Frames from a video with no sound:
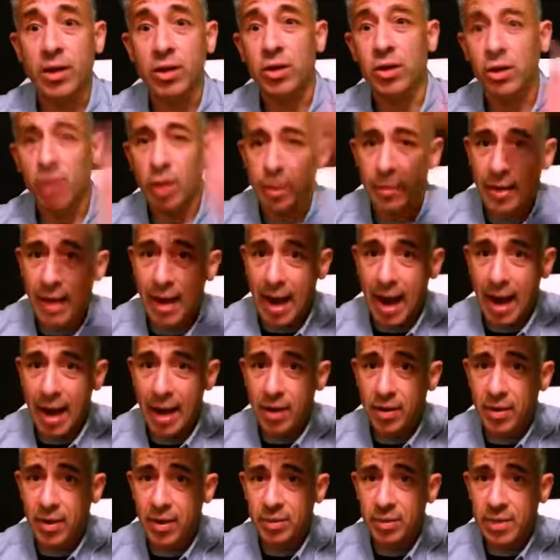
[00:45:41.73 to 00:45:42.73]
Go a little bit
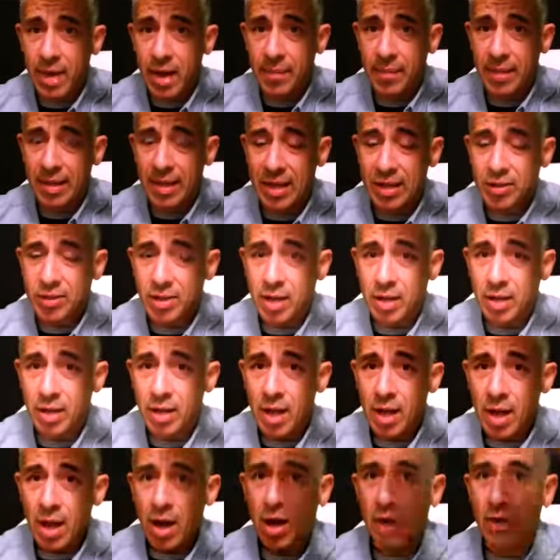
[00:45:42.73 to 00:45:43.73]
higher there, Tommy. That's good.
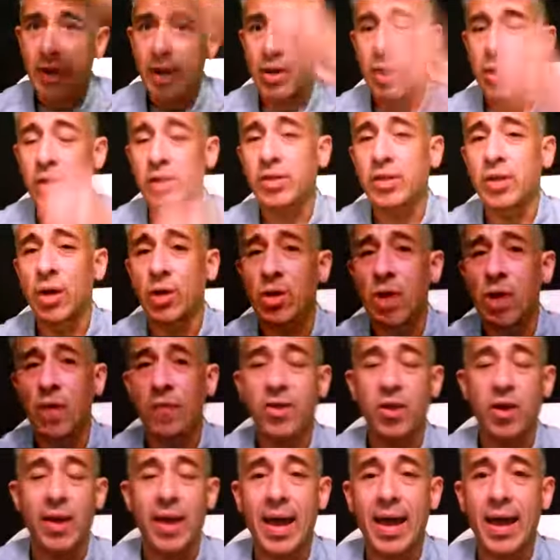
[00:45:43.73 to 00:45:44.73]
Okay, good. Don't
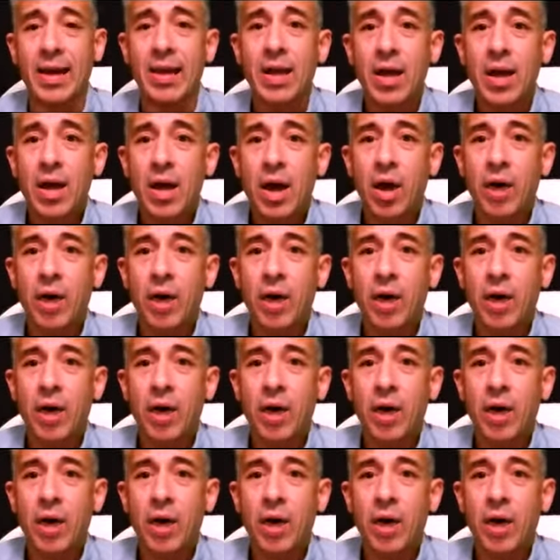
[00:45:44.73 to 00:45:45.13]
cover your head.